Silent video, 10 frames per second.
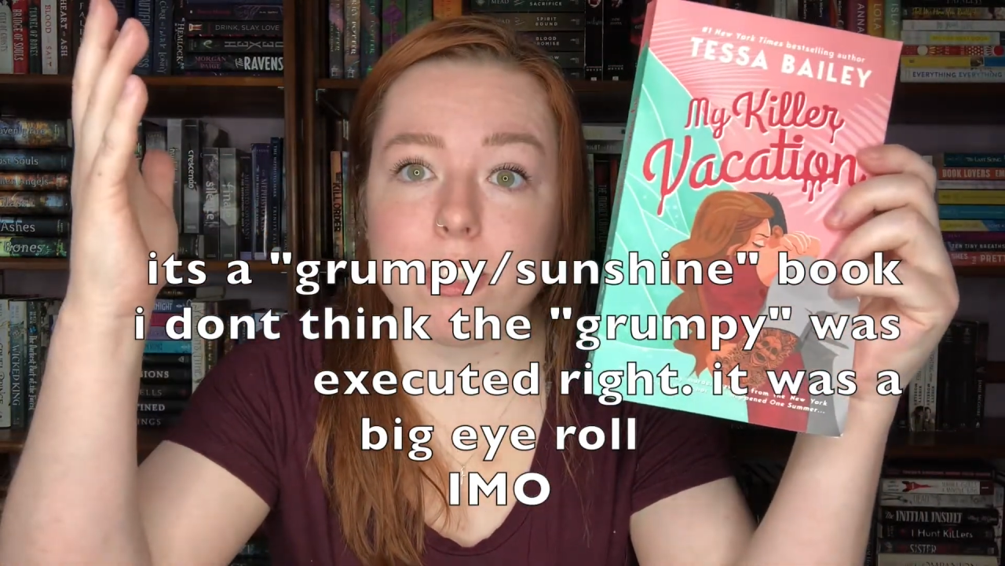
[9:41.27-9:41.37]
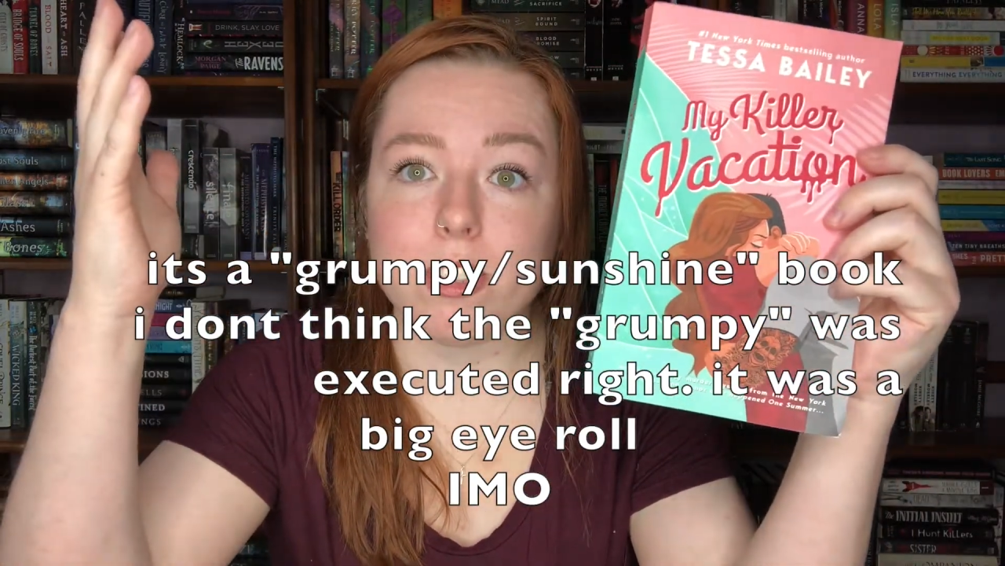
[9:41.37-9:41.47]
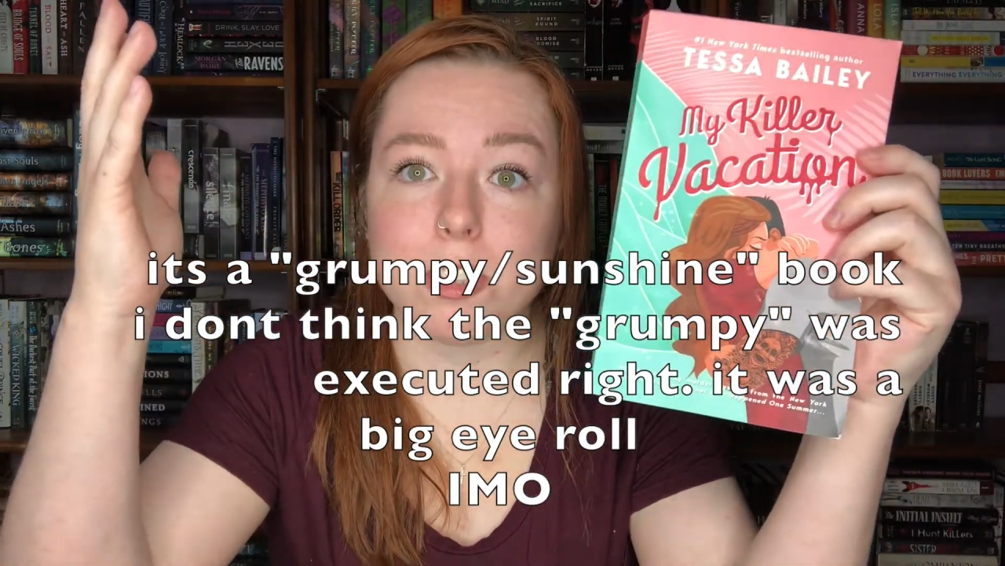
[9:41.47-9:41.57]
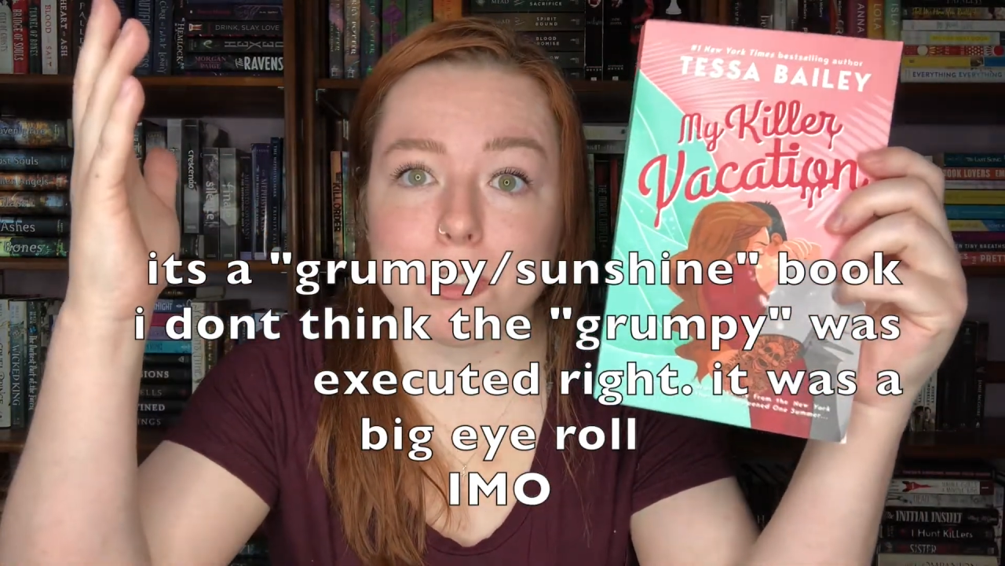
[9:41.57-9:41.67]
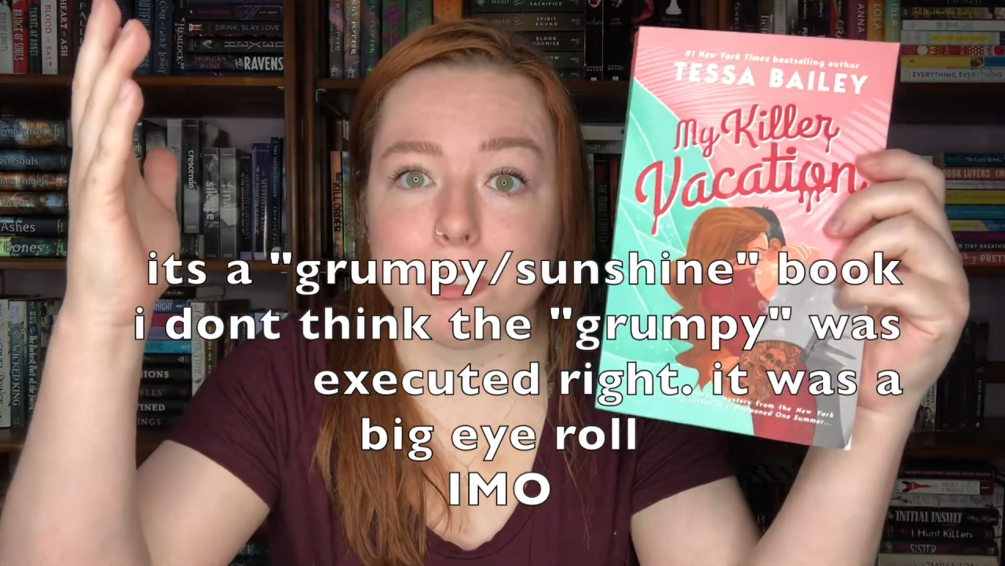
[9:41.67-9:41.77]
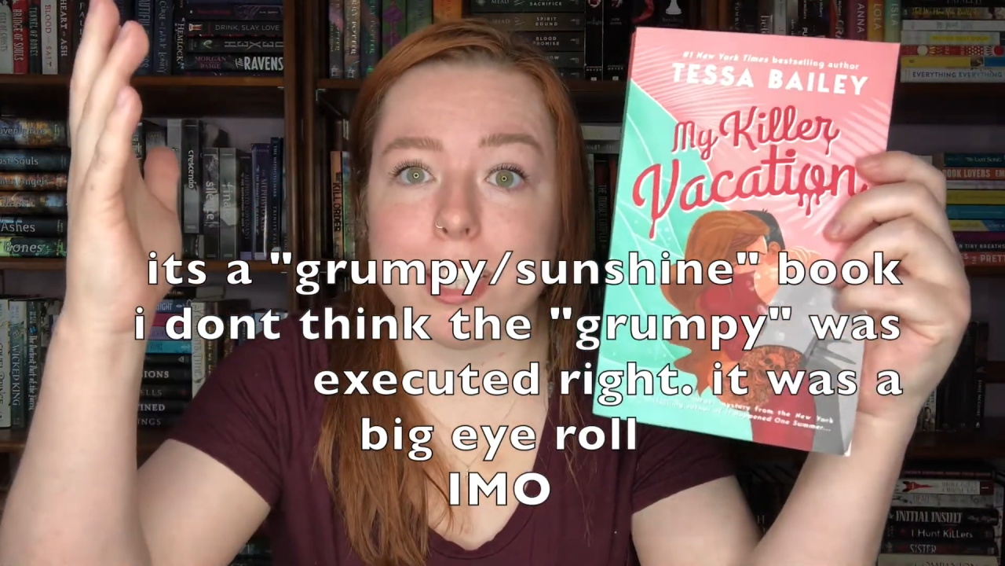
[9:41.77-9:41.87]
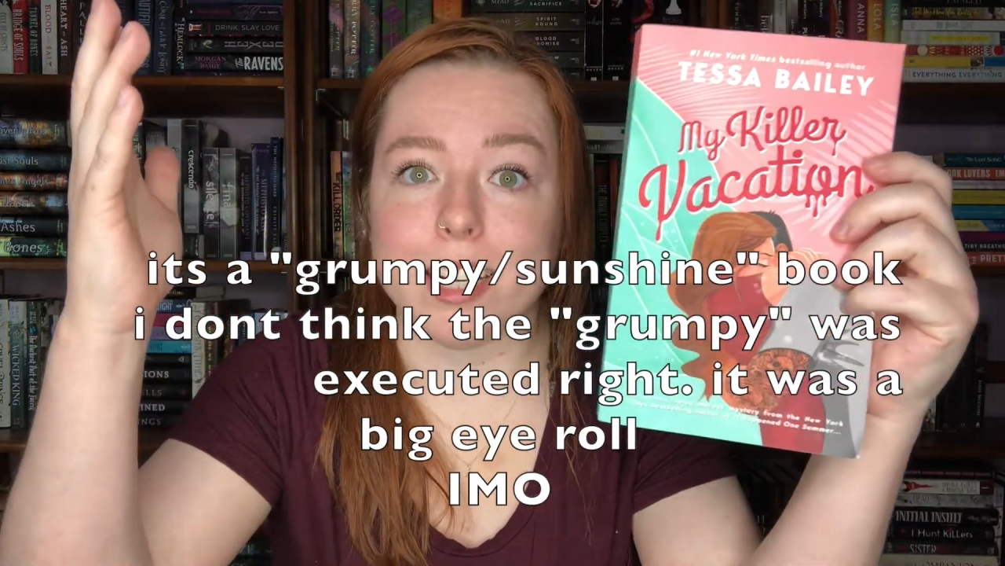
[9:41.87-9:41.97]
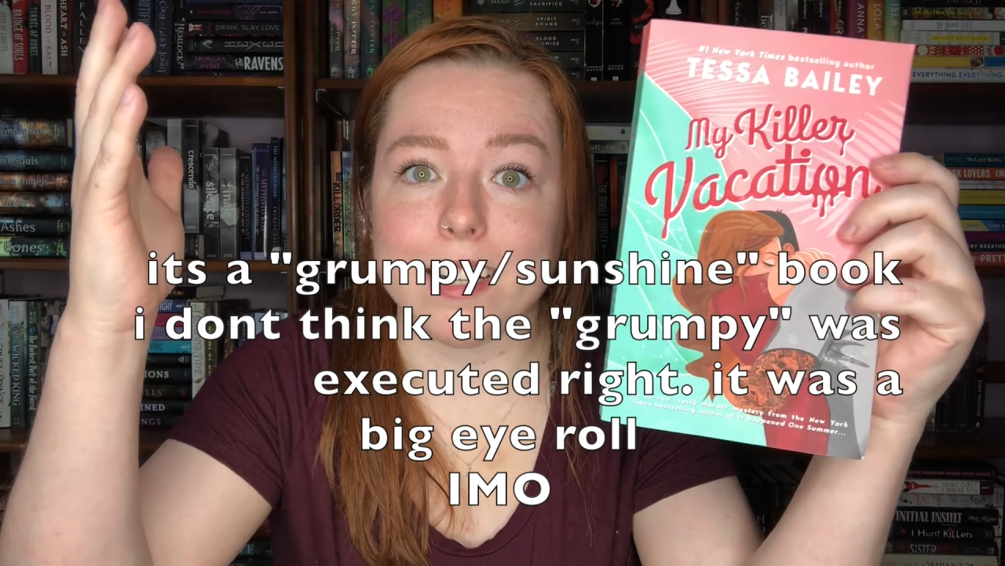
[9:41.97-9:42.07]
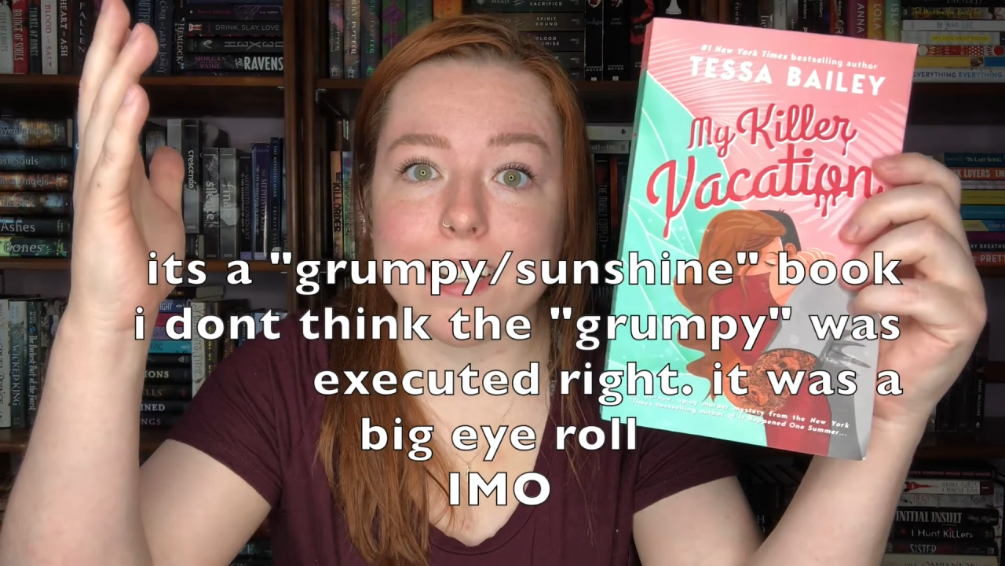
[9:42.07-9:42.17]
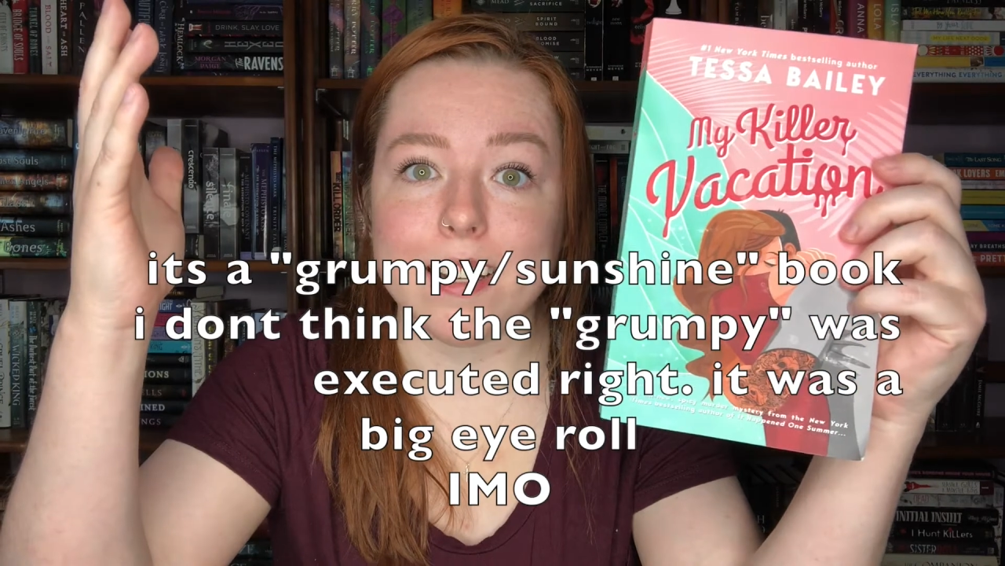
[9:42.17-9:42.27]
to
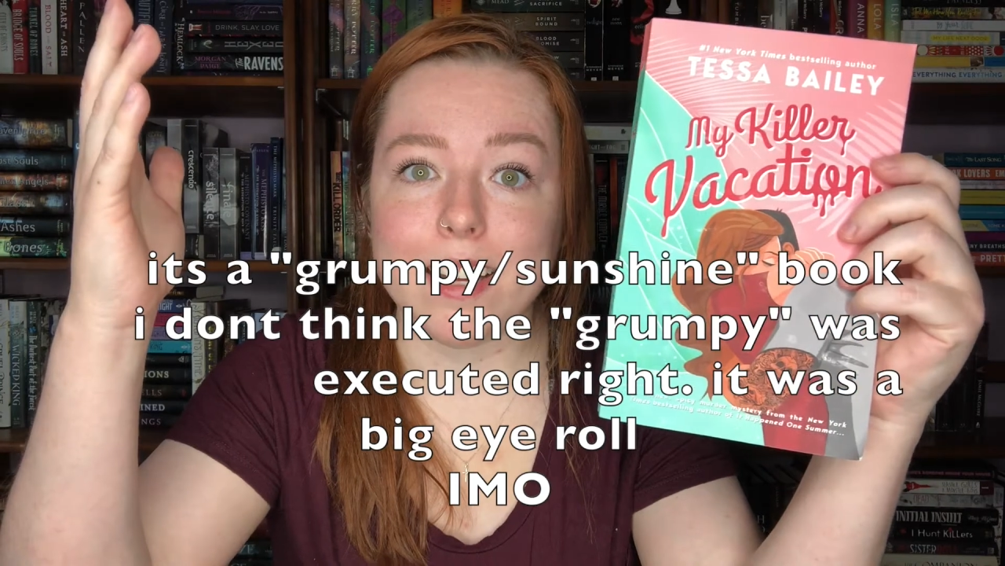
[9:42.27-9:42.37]
read,